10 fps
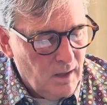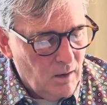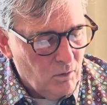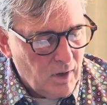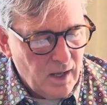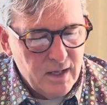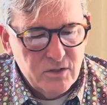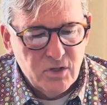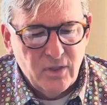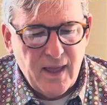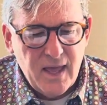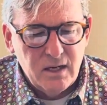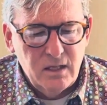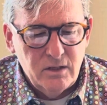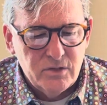Okay, so
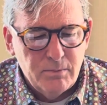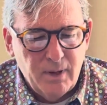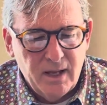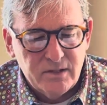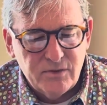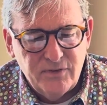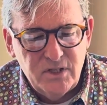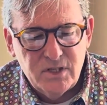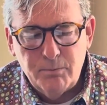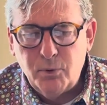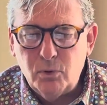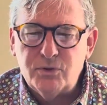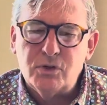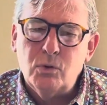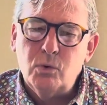that is the best, fee simple.
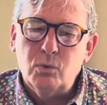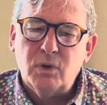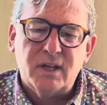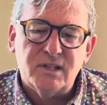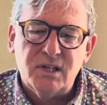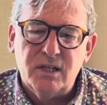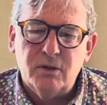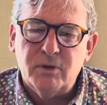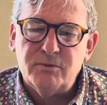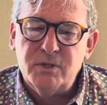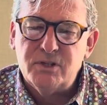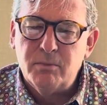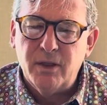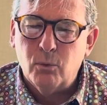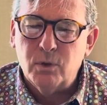So like I said, there must be some
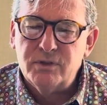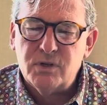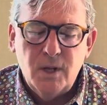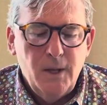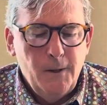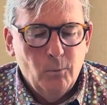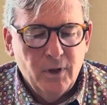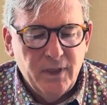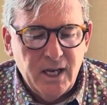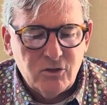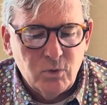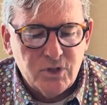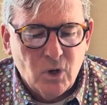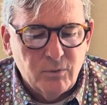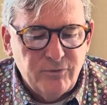other ones. Well, the next one's
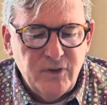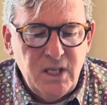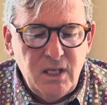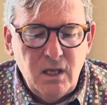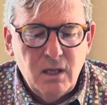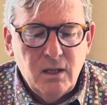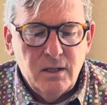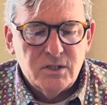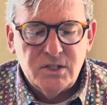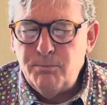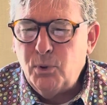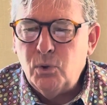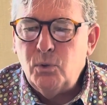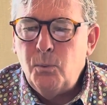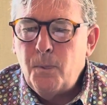called fee
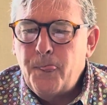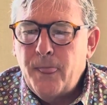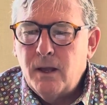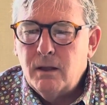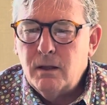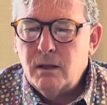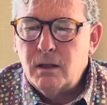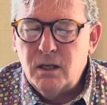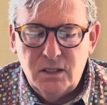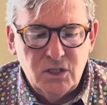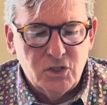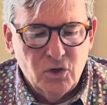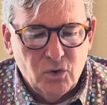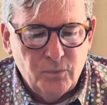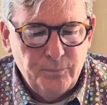simple
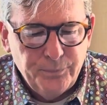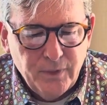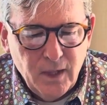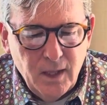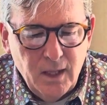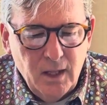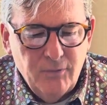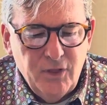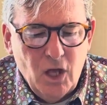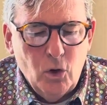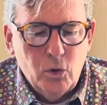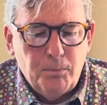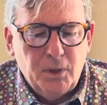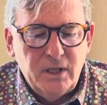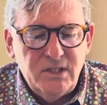conditional. If the owner
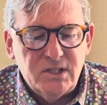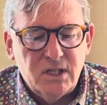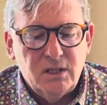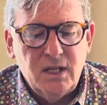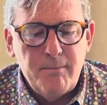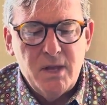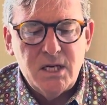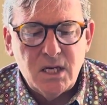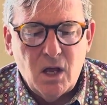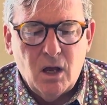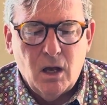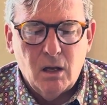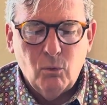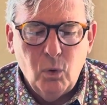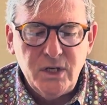places a limit
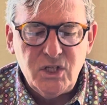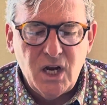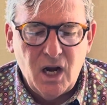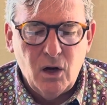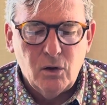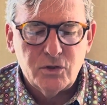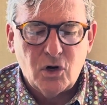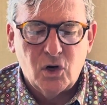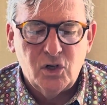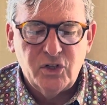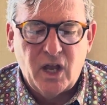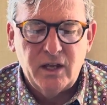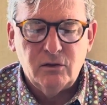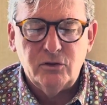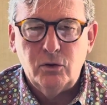on which heirs are
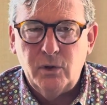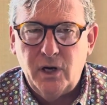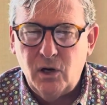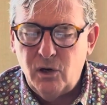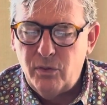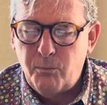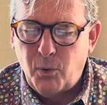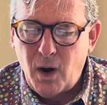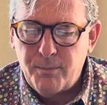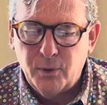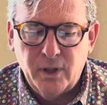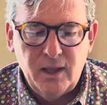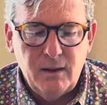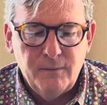entitled to inherit the property,